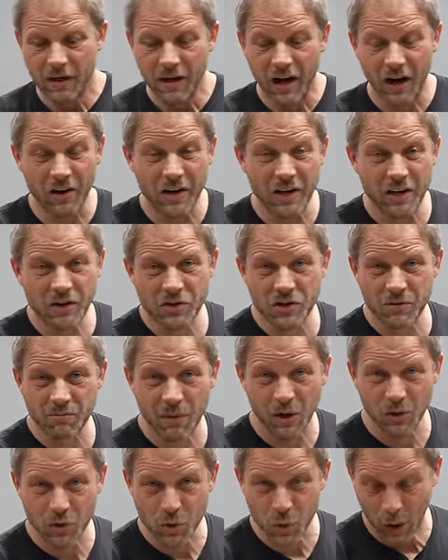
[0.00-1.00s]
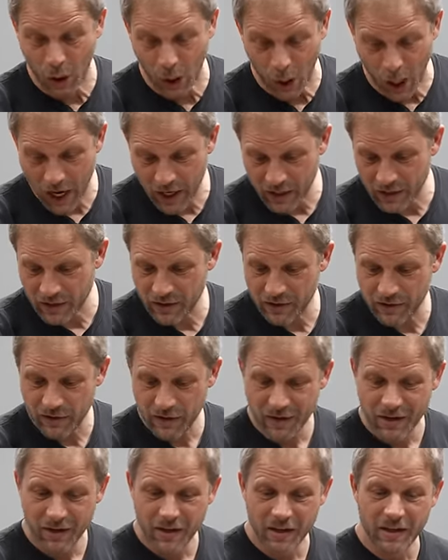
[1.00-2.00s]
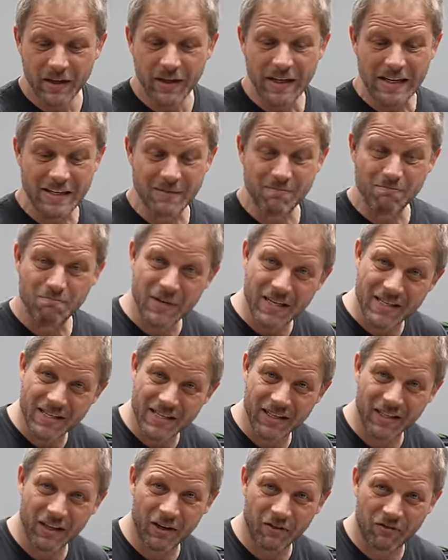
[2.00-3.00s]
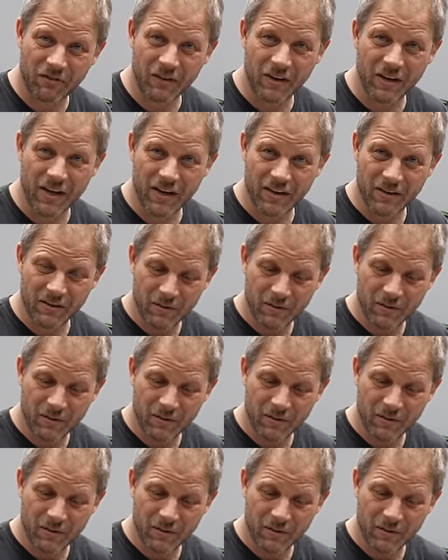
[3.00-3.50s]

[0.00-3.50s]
Our engine mounts are cracked. It's missing a front